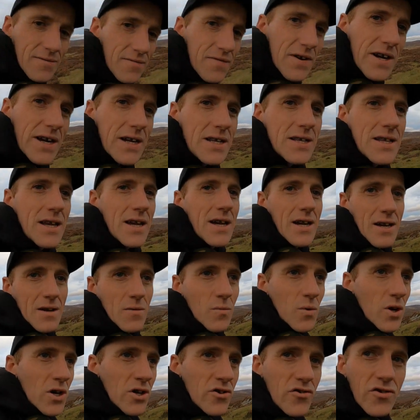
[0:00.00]
to find it
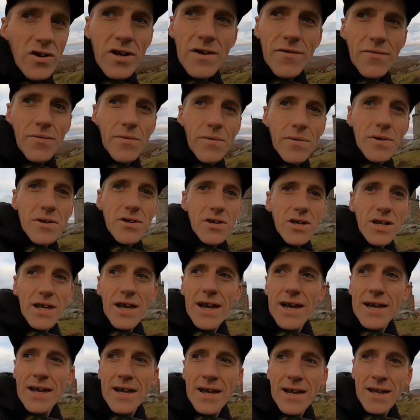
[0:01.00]
and wondering if we would see
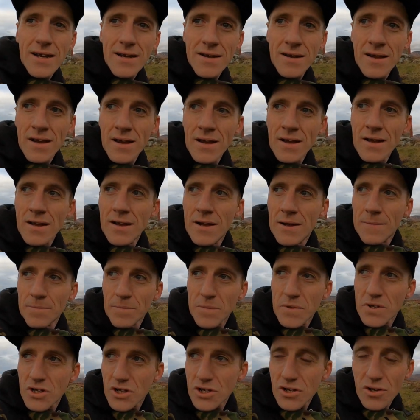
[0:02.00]
anything.
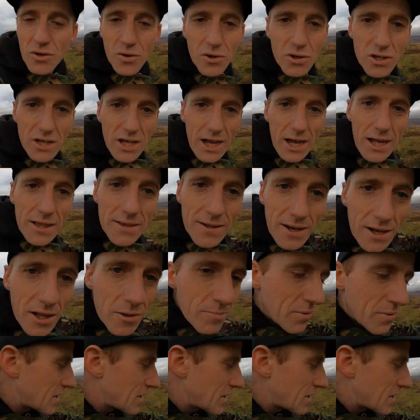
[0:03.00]
Just going that little